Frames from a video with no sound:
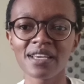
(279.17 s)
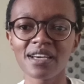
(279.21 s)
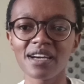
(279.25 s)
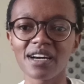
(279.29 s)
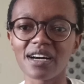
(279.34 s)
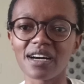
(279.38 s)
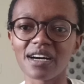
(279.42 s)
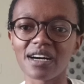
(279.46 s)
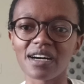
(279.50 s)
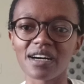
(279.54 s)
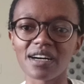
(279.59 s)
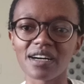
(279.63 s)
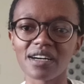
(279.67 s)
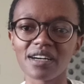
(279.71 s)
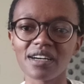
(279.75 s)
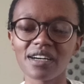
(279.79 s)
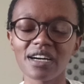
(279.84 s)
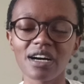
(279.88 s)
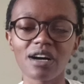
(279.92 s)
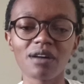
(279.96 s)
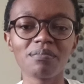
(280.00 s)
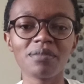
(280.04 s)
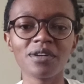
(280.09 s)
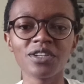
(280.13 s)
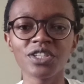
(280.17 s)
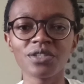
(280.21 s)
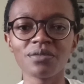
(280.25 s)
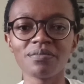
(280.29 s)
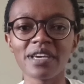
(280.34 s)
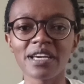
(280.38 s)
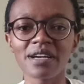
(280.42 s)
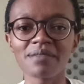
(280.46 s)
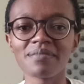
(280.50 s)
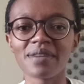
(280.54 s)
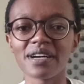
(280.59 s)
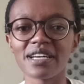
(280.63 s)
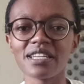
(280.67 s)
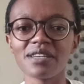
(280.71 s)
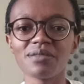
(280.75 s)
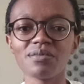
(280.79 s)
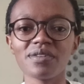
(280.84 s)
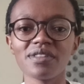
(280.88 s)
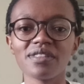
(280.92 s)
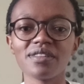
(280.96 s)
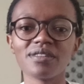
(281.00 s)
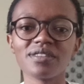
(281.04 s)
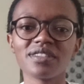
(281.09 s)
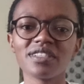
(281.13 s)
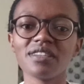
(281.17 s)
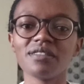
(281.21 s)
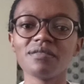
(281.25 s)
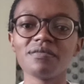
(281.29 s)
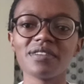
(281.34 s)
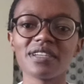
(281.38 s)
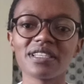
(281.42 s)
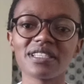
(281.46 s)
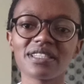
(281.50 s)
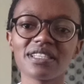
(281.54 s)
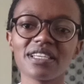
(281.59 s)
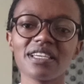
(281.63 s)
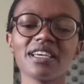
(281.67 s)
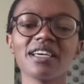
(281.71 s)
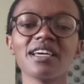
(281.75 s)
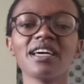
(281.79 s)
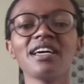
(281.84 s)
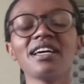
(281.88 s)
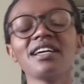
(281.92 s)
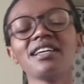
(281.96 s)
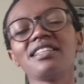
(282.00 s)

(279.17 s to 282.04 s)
How about you make money without investing